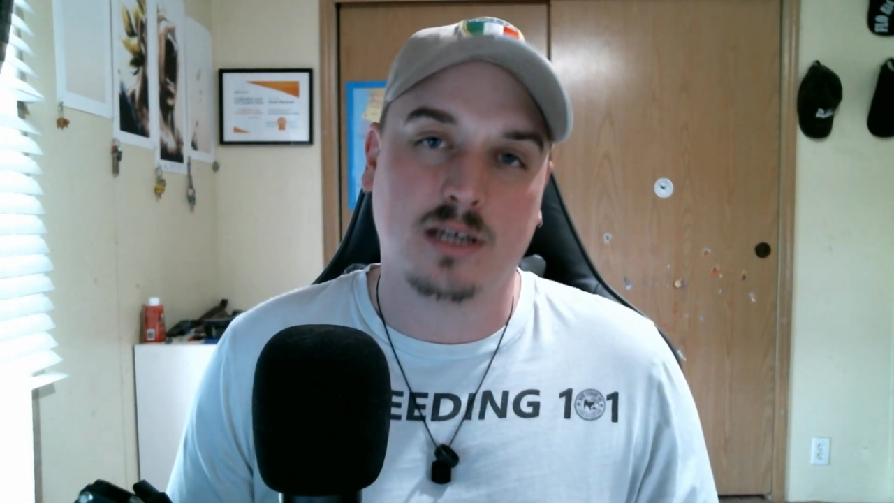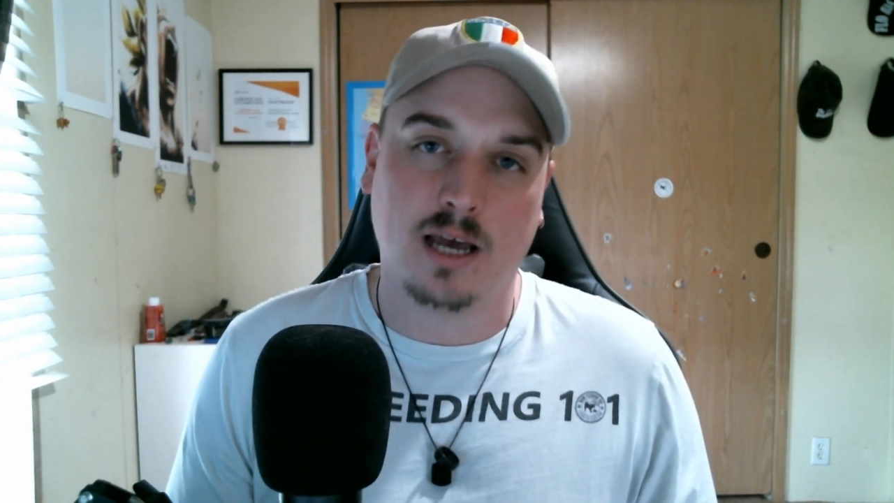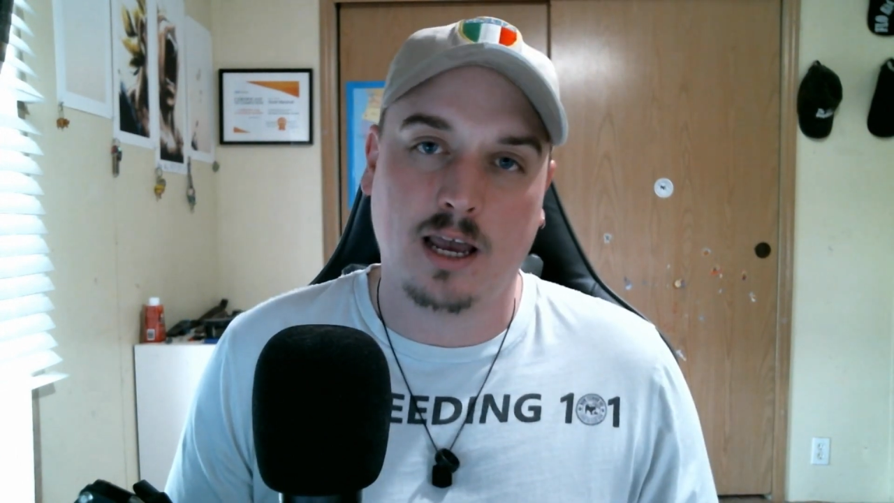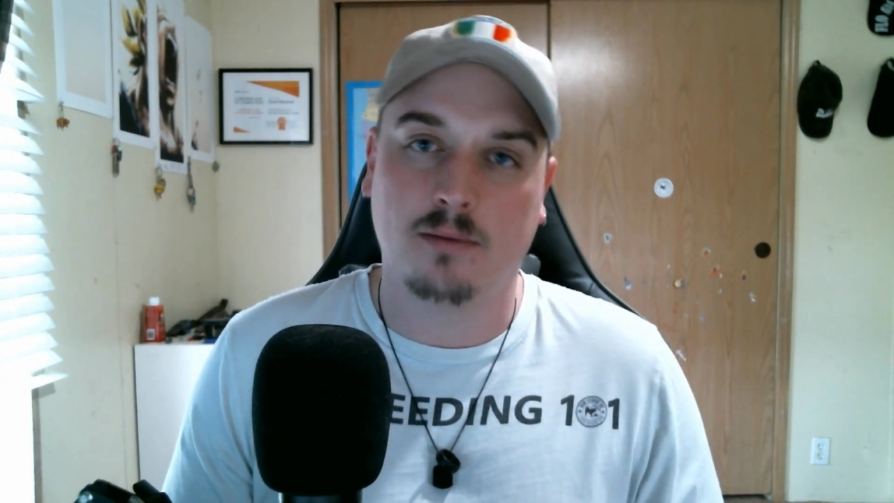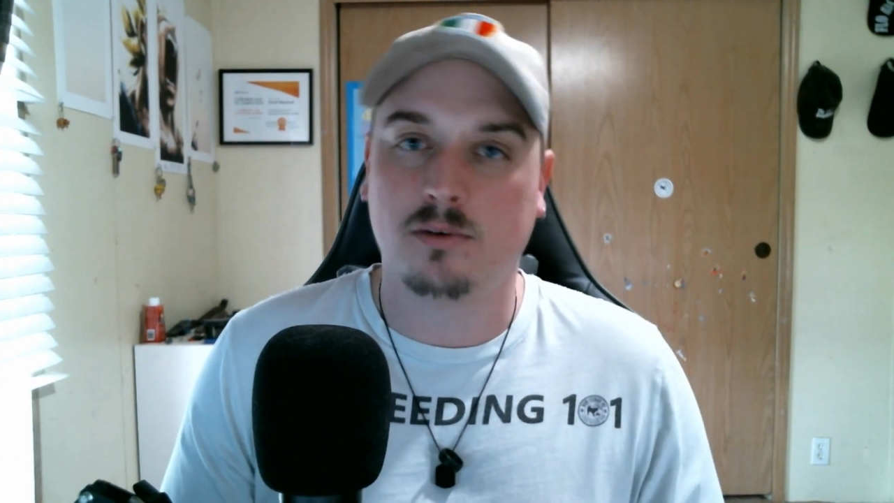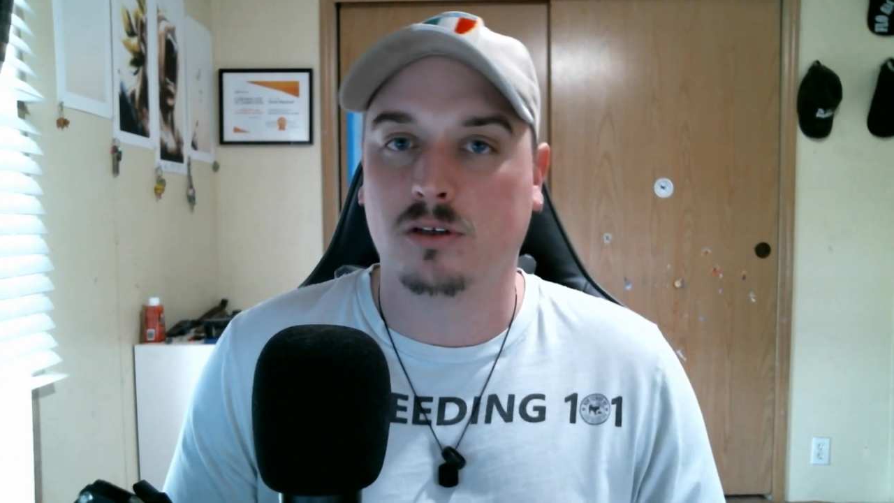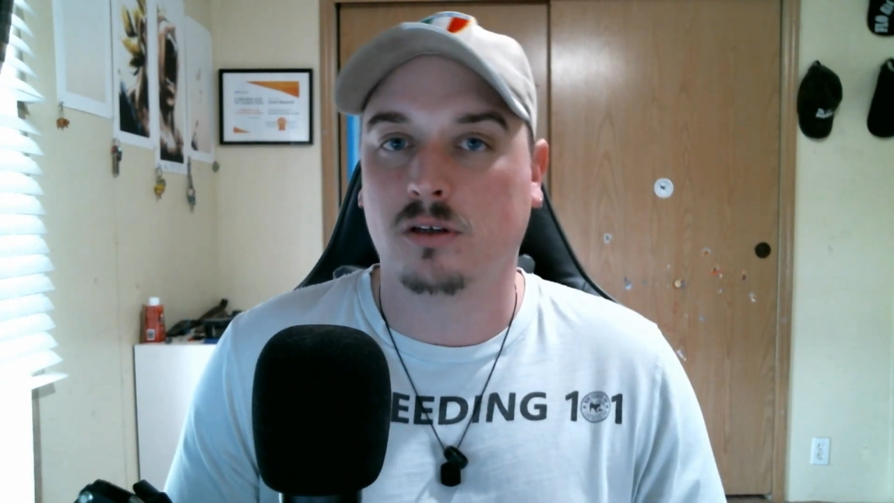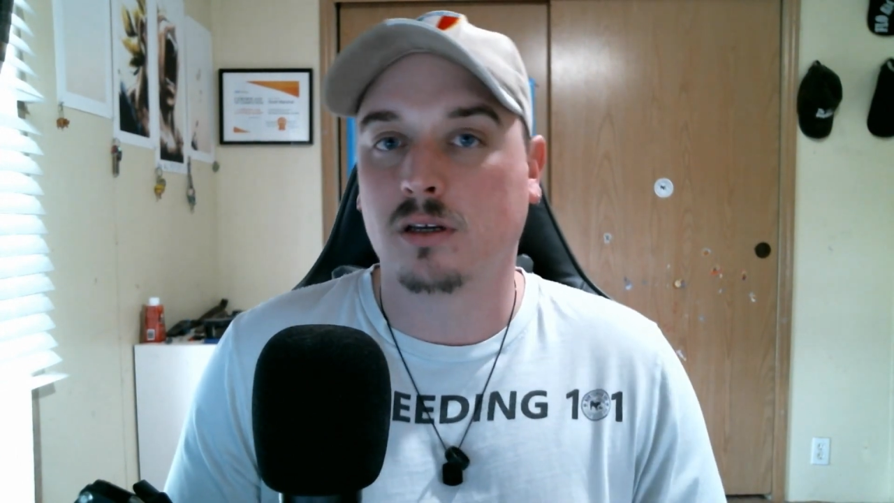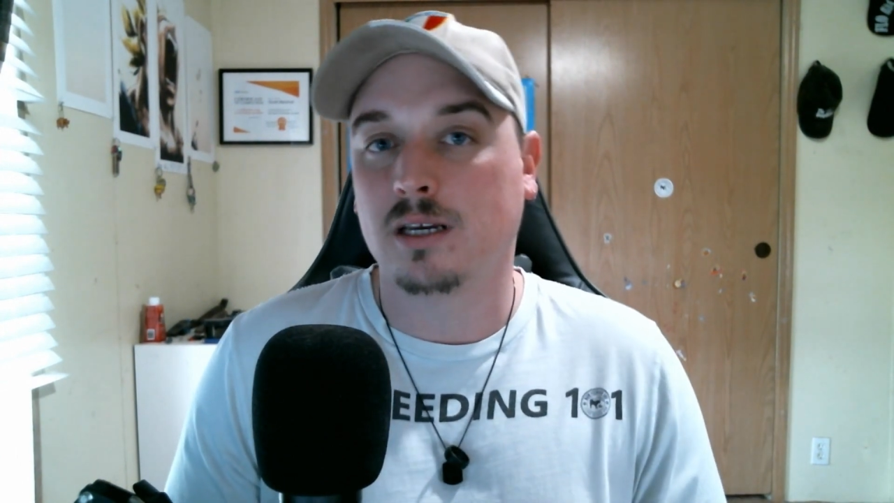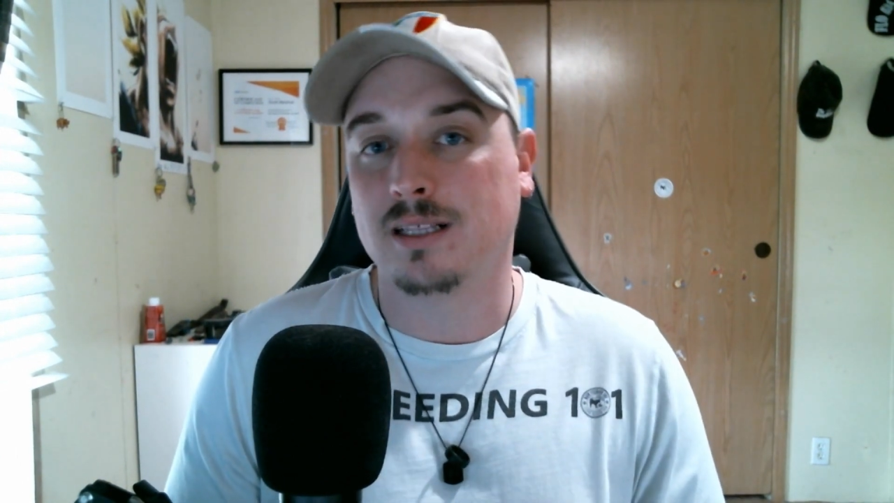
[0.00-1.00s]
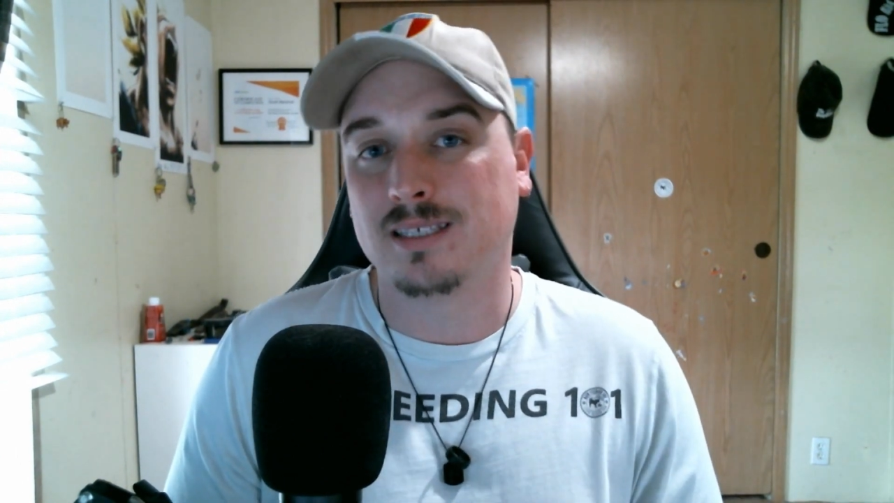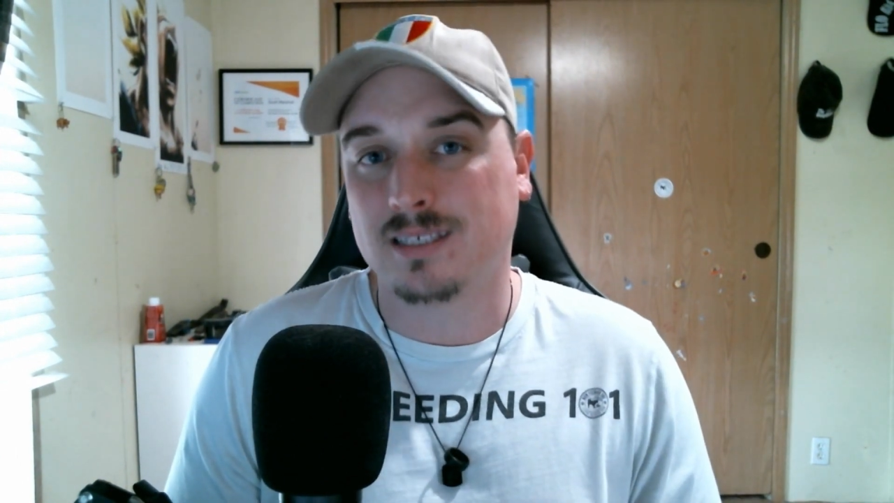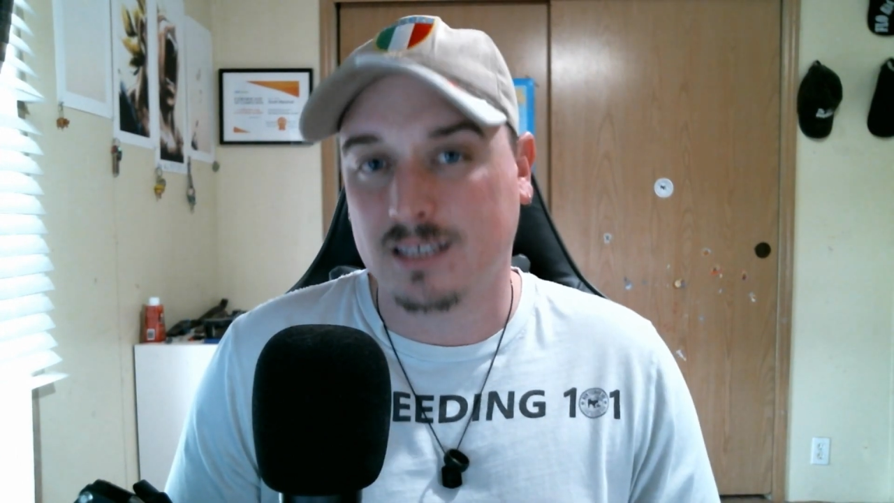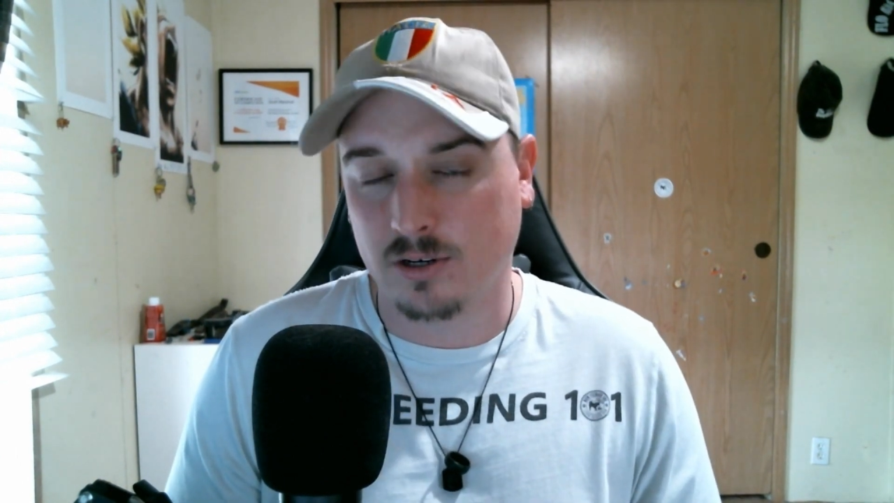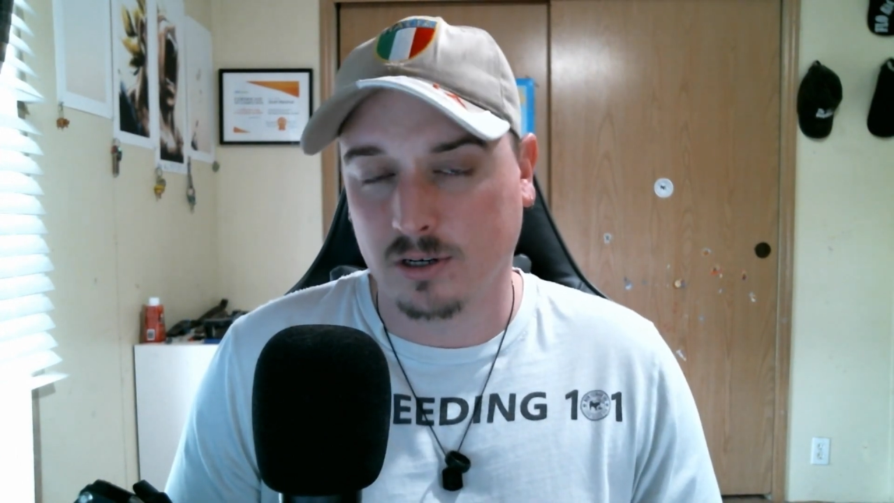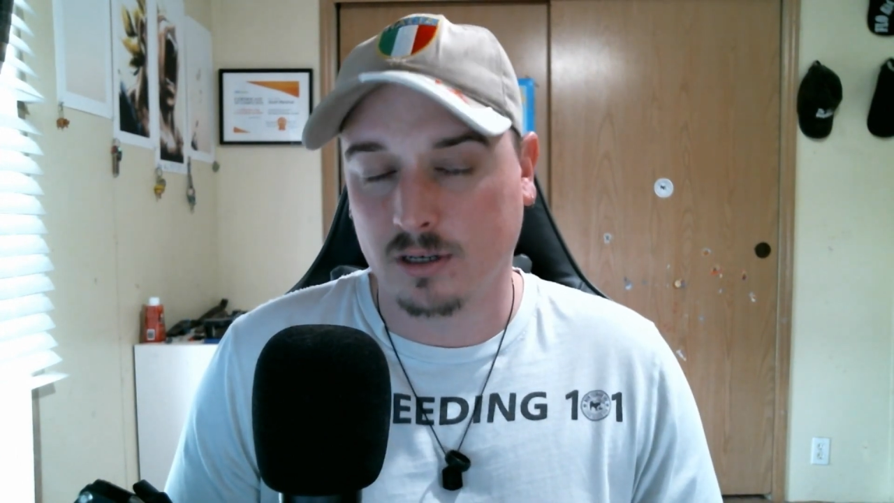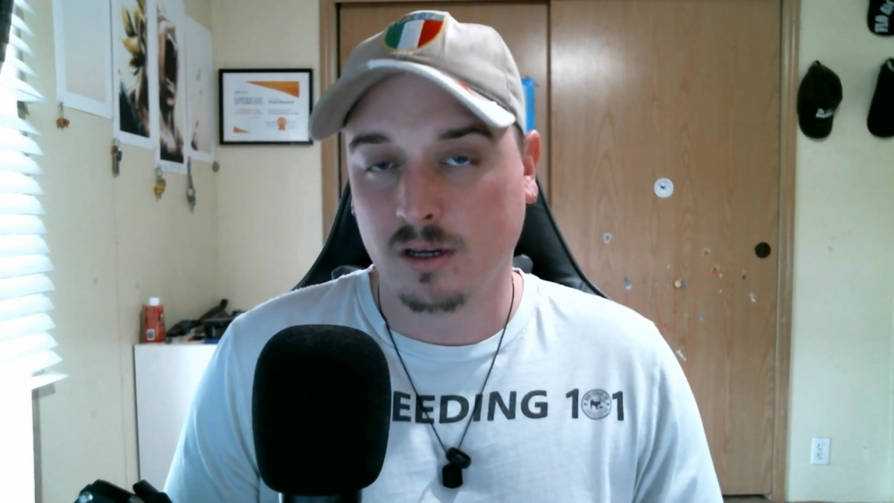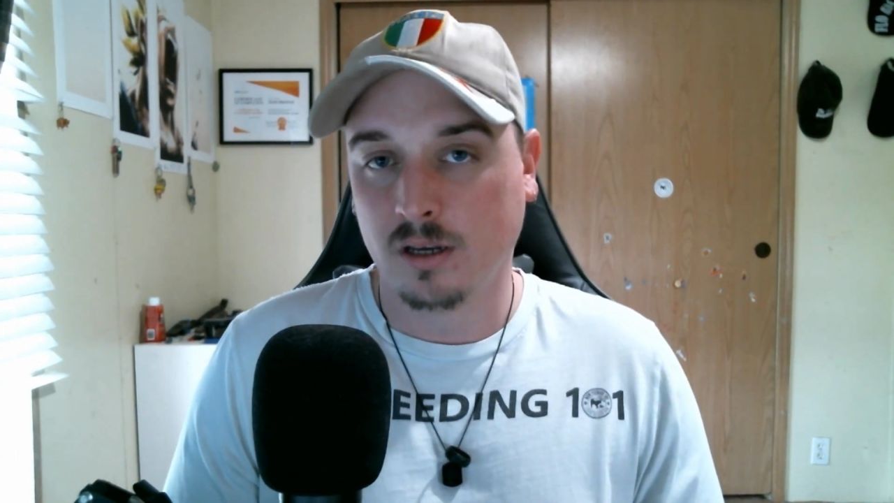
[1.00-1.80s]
time to consider